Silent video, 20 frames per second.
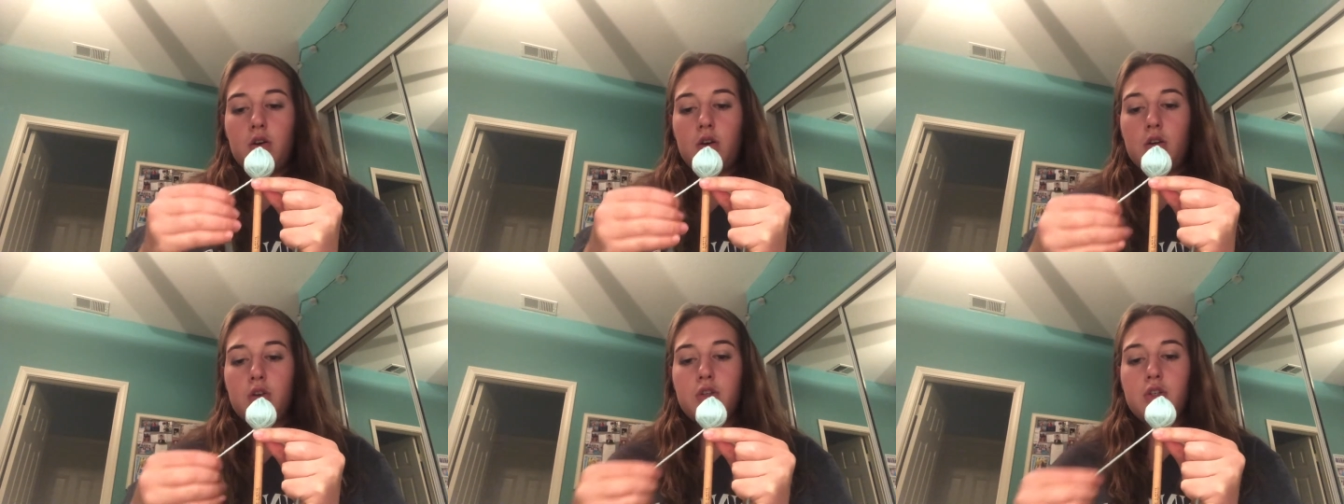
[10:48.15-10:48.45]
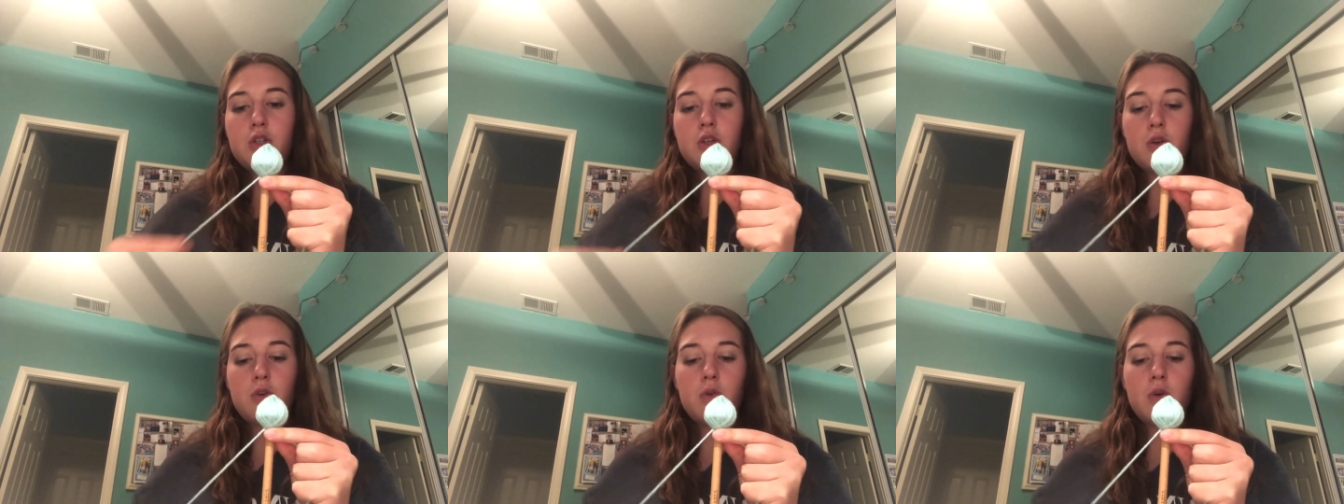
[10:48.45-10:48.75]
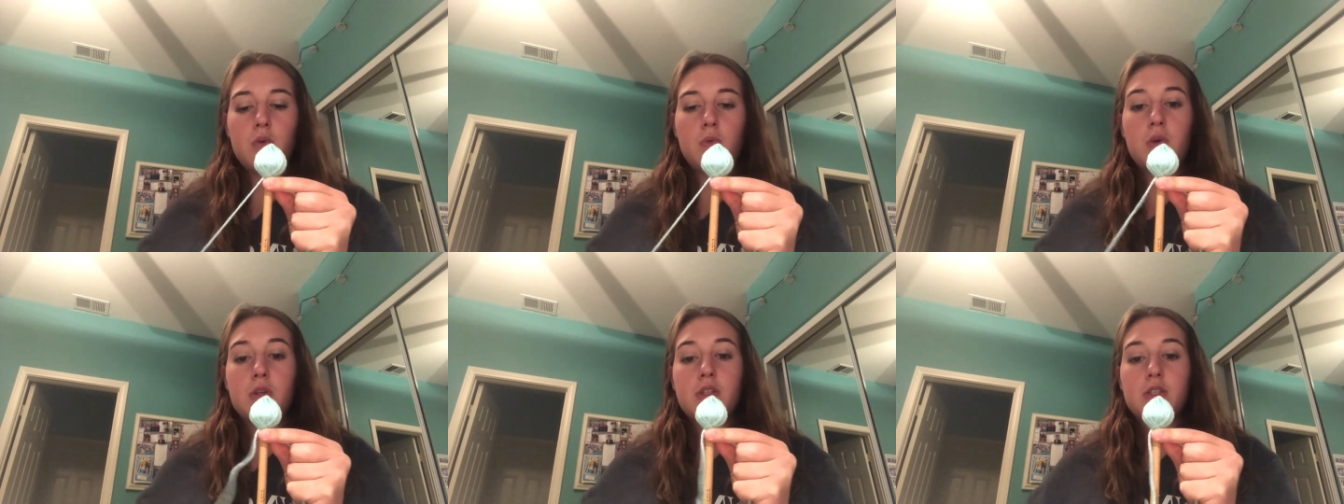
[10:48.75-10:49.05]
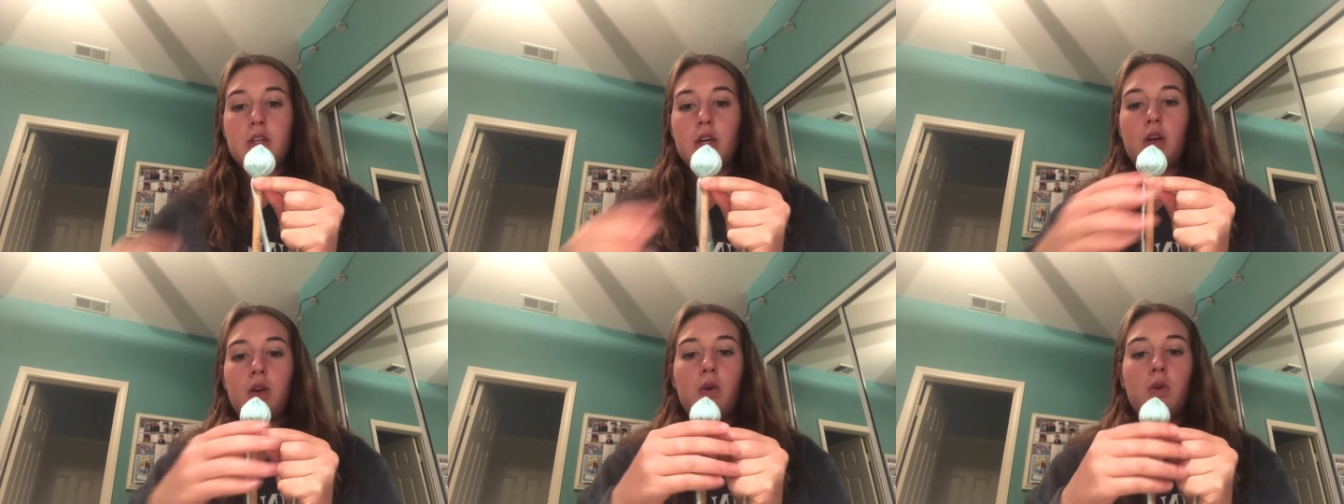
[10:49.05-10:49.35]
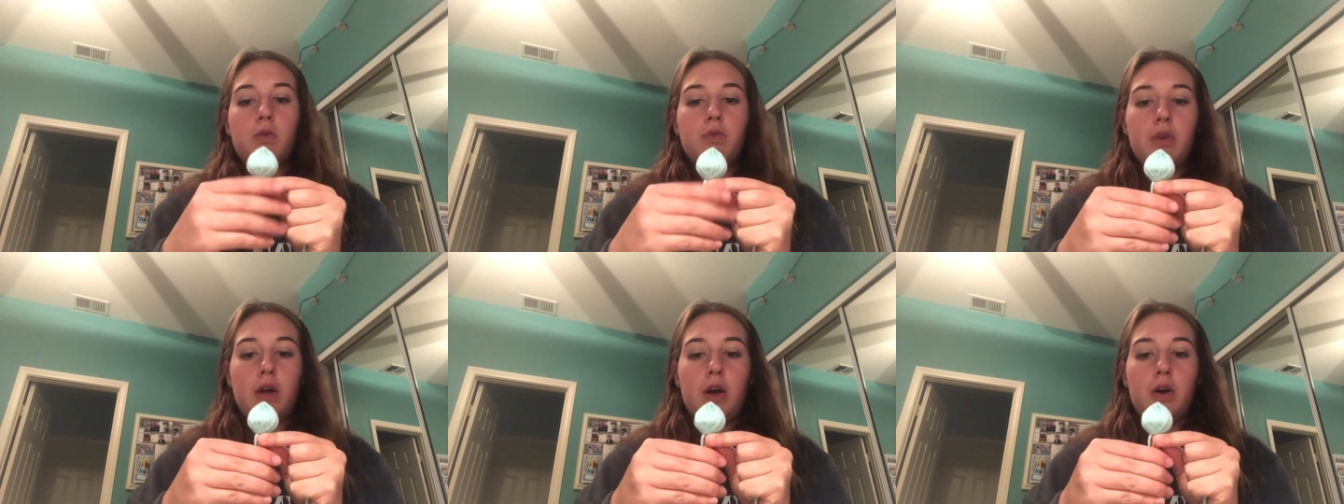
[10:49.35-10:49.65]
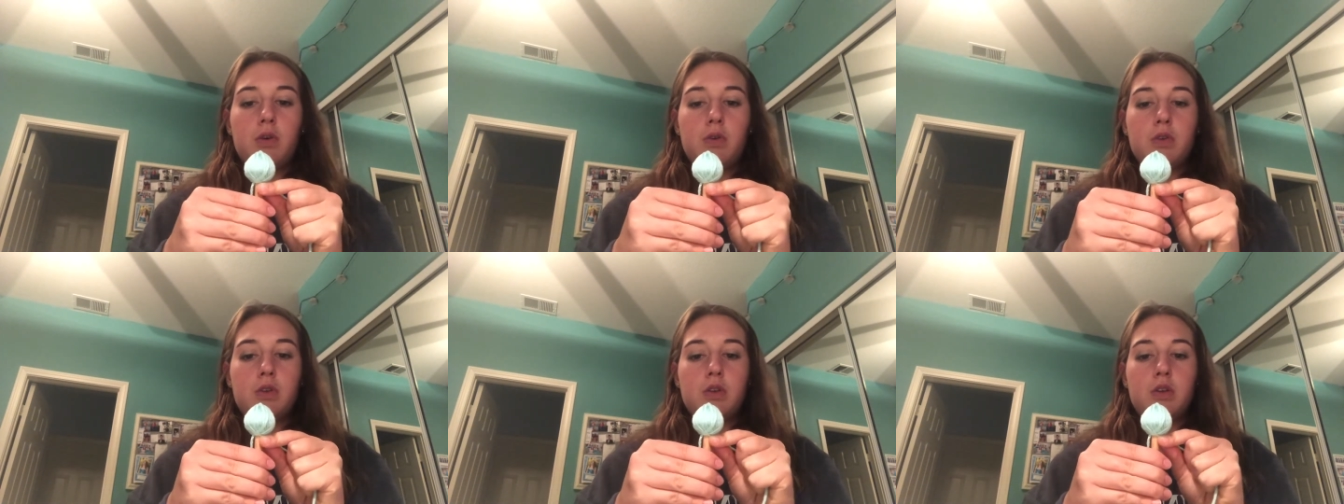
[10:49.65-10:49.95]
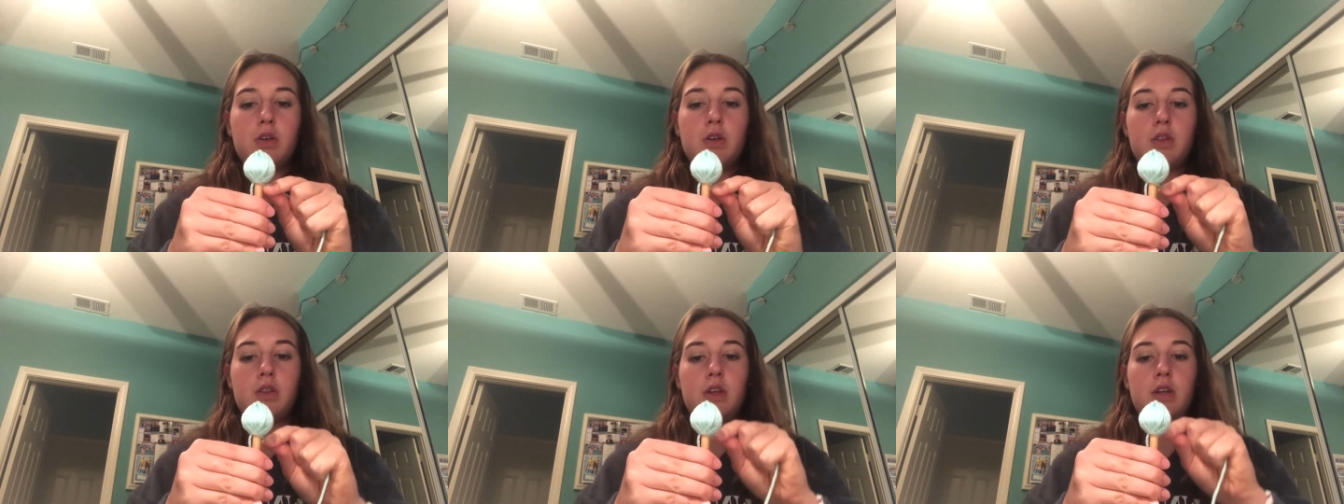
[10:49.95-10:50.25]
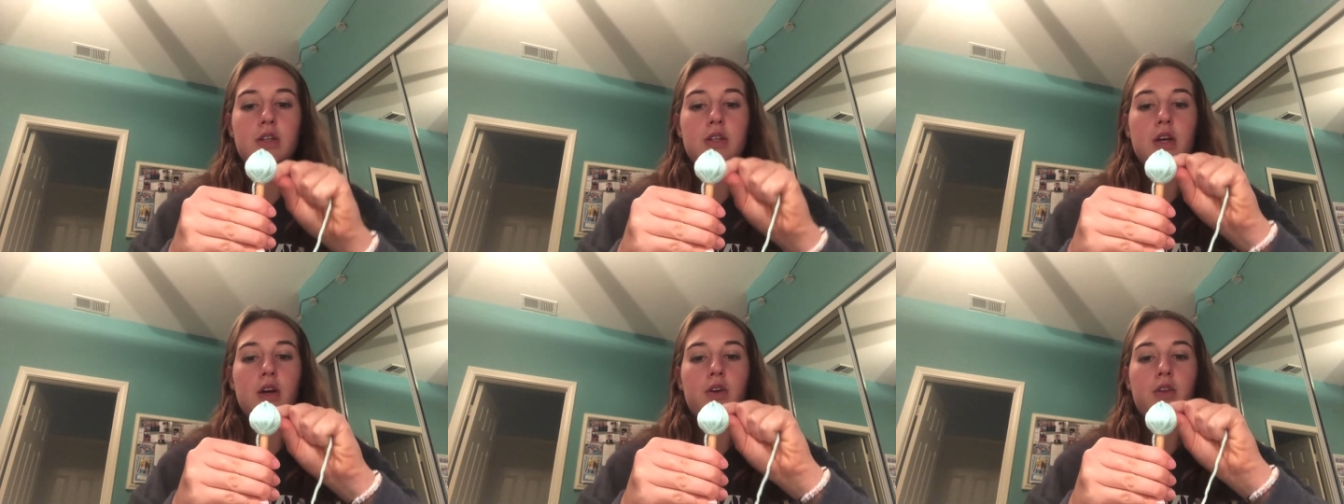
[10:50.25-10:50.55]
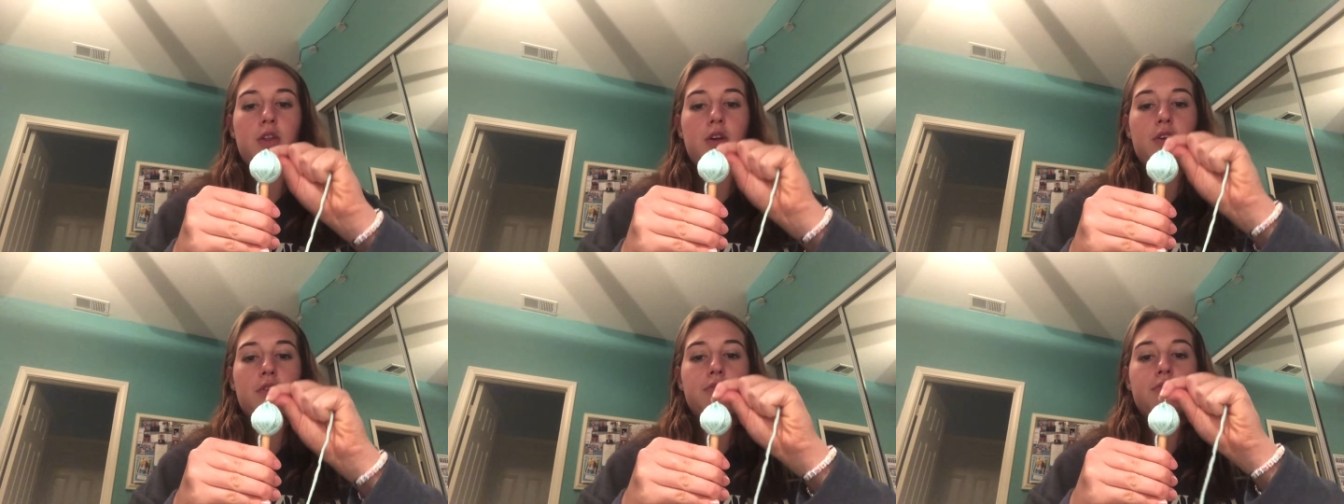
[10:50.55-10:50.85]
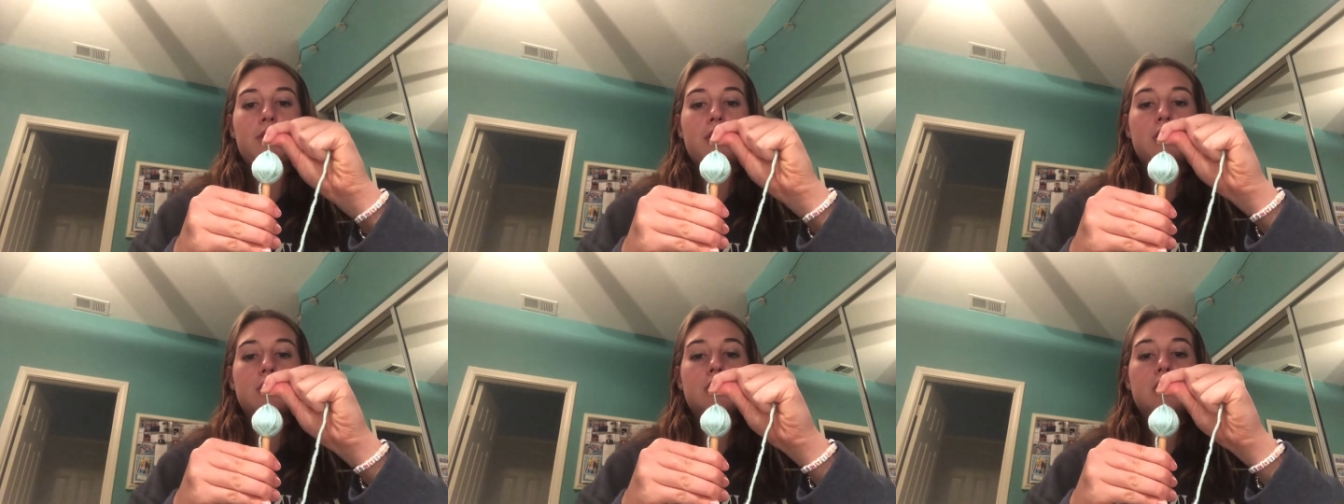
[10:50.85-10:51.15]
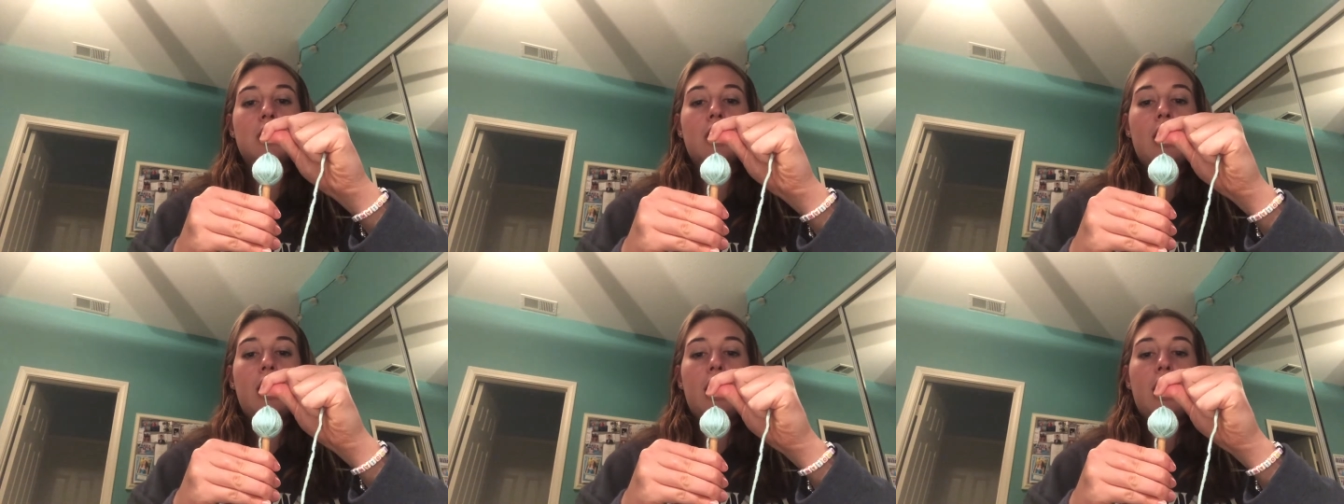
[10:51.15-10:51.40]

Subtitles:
I'll show you it once I go around the entire thing first.